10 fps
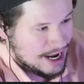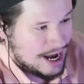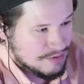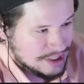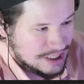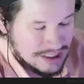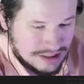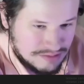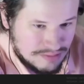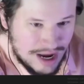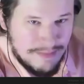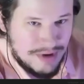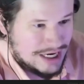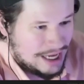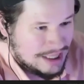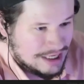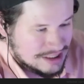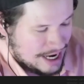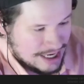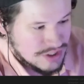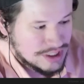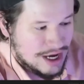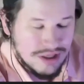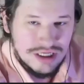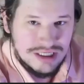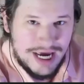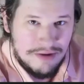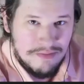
I realize I might not get 10 years out of this camera.